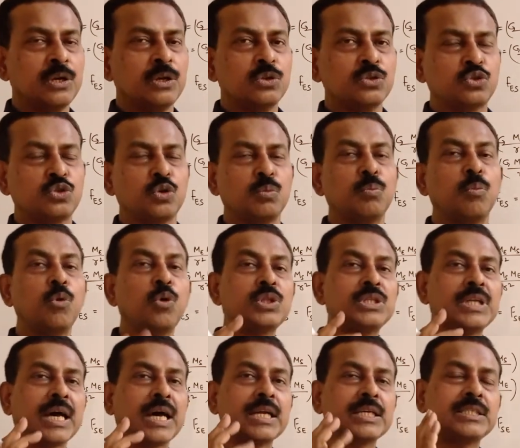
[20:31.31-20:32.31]
So
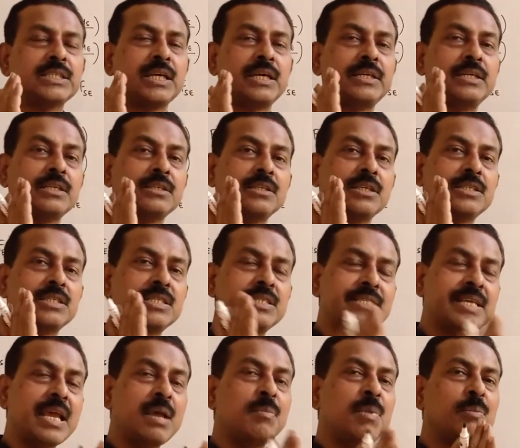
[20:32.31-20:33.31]
both are exerting the
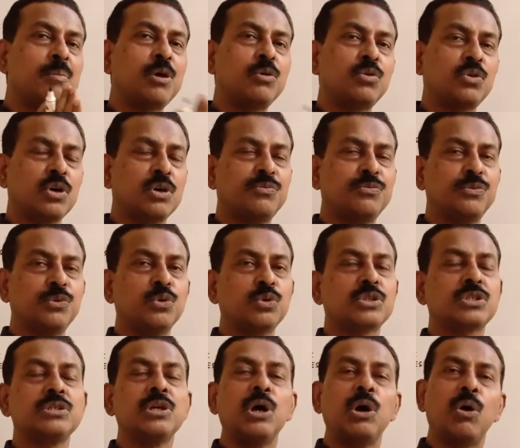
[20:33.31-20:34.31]
same amount of
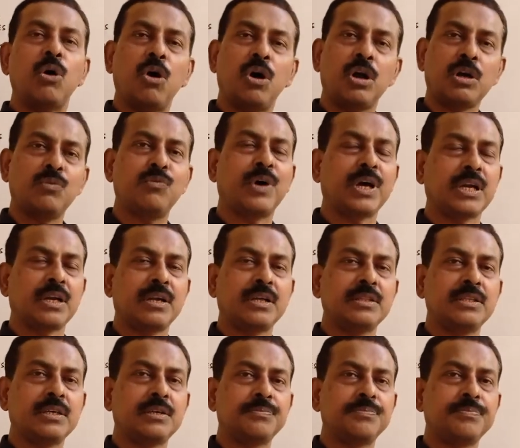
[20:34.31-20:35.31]
force on one
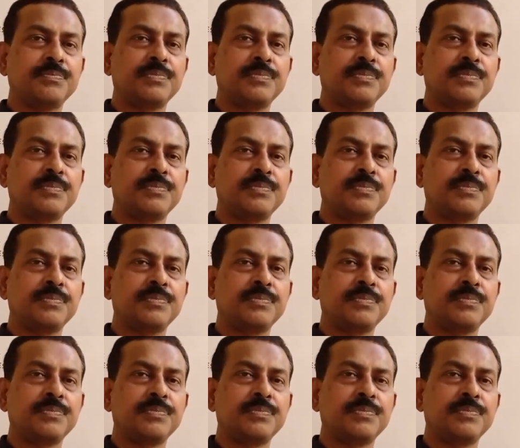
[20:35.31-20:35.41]
another.